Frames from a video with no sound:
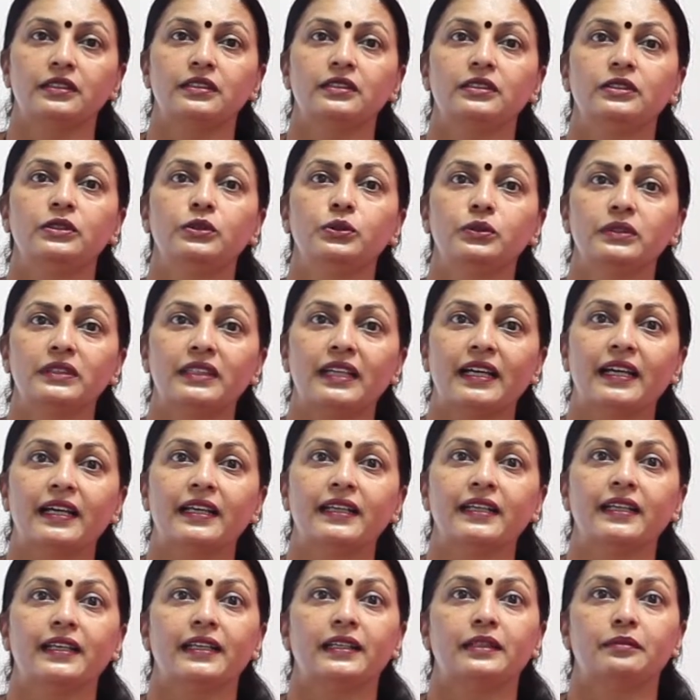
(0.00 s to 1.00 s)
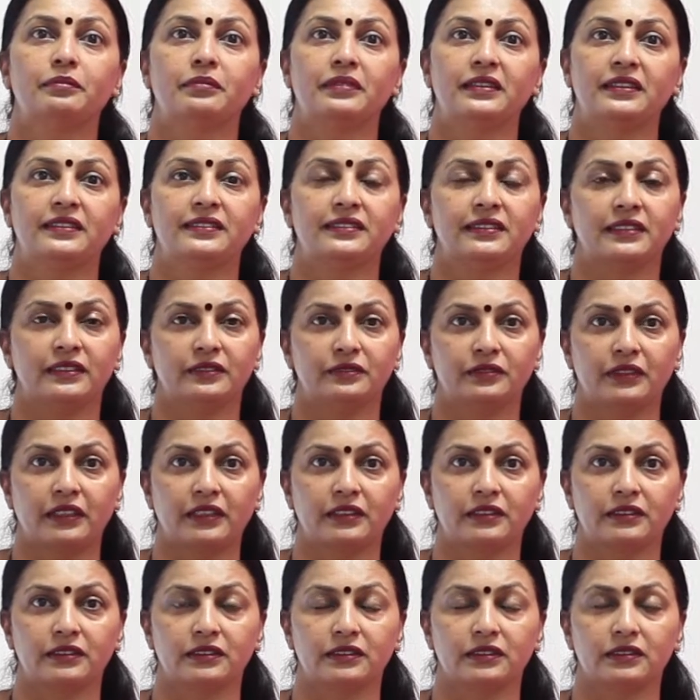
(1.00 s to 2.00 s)
you can get breast
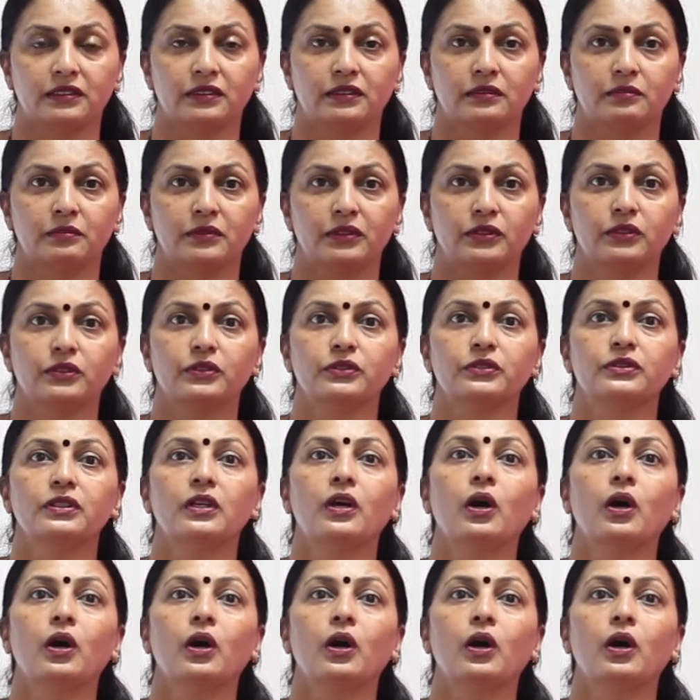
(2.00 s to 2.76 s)
infections because